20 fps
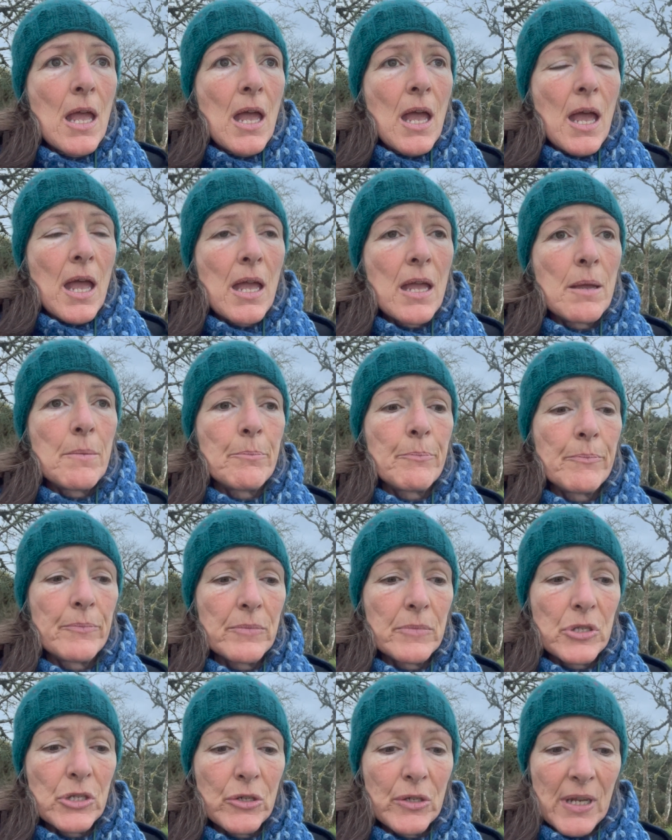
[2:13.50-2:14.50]
um,
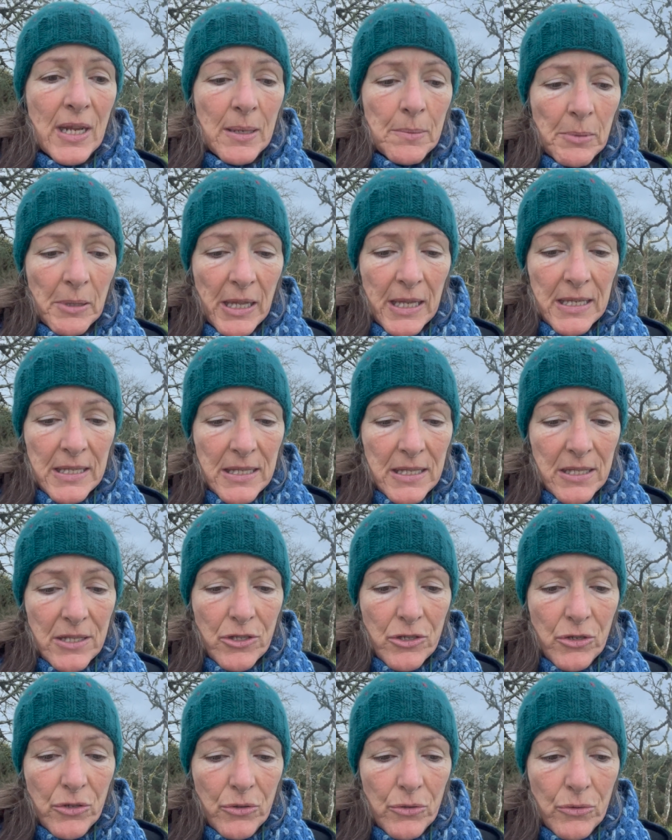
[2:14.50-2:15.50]
to enable us
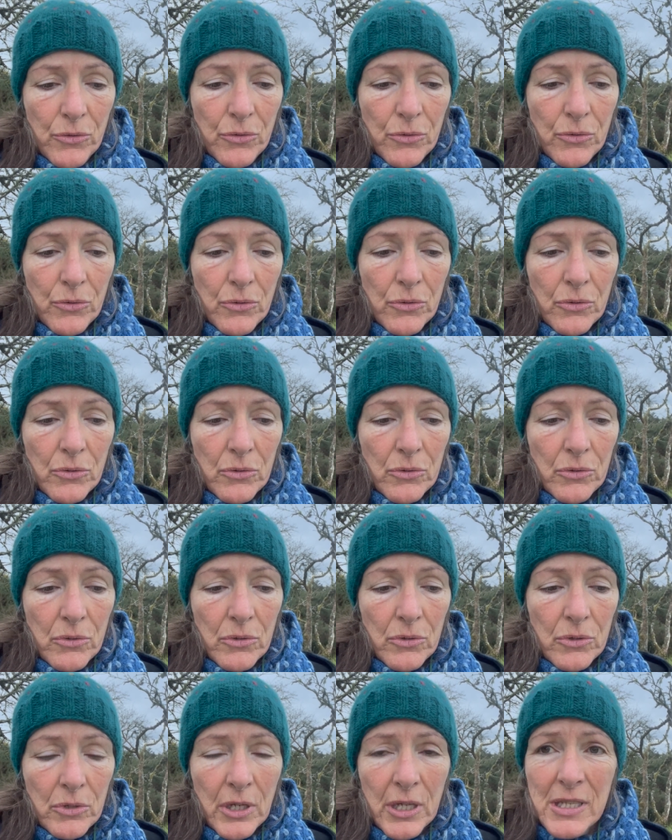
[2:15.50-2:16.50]
to
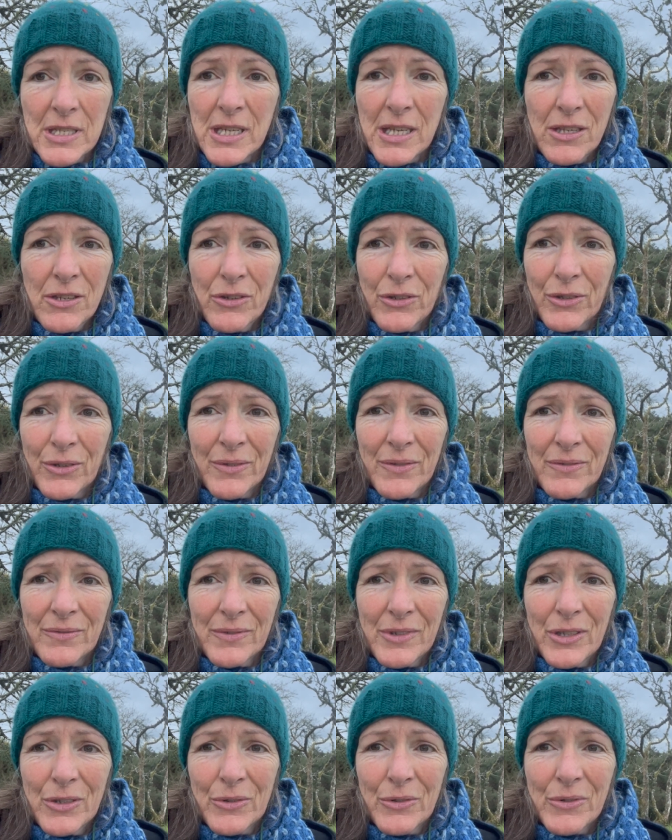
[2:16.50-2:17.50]
continue,
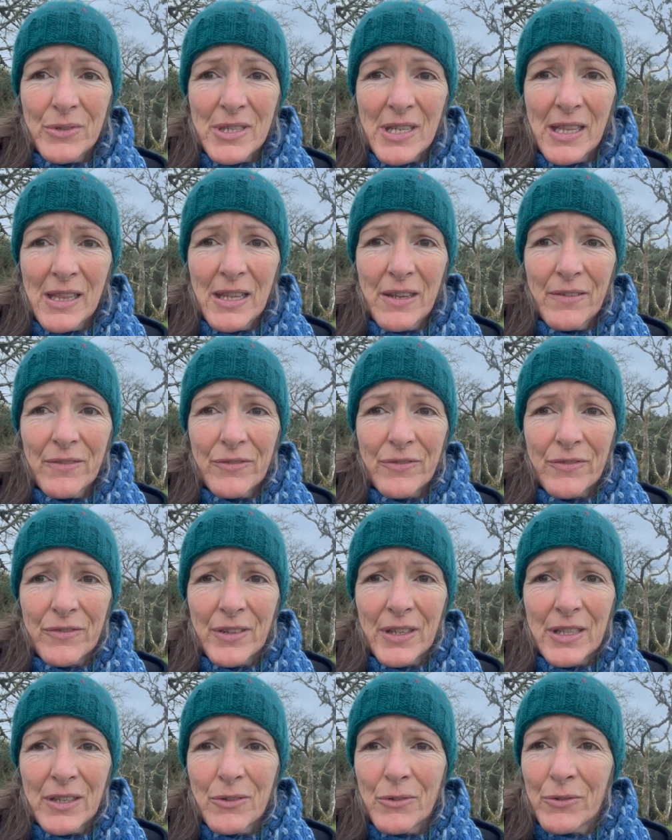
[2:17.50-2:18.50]
you know, to live
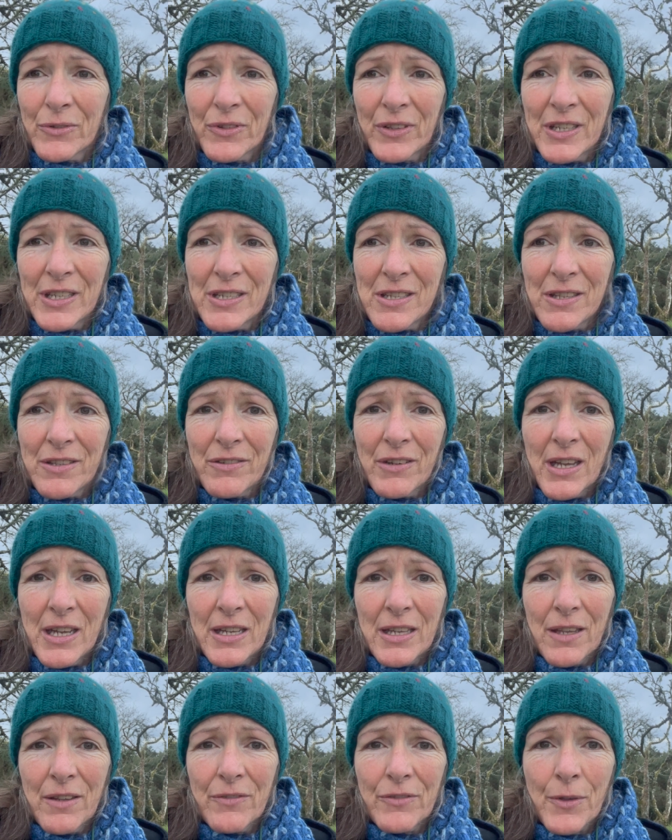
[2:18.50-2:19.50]
and hopefully to
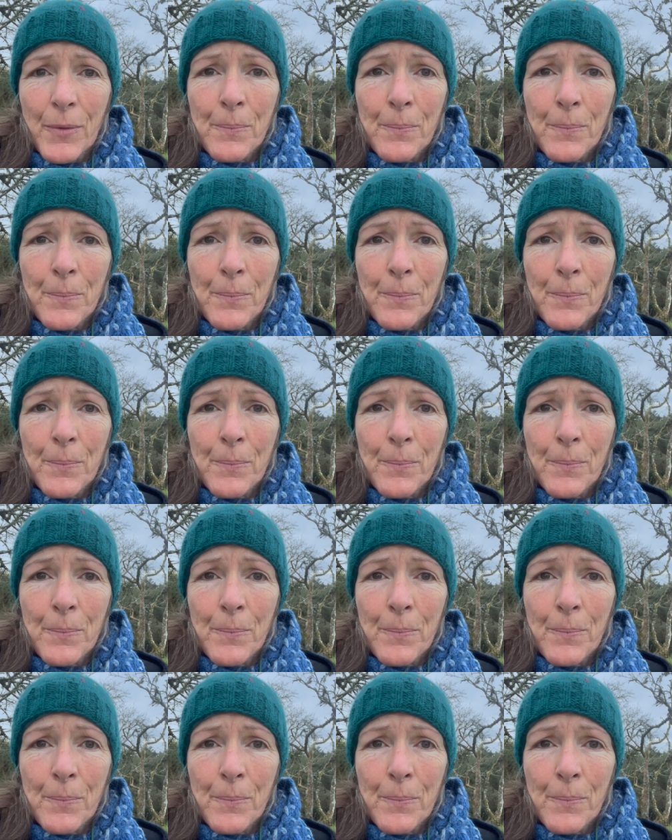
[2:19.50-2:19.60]
thrive.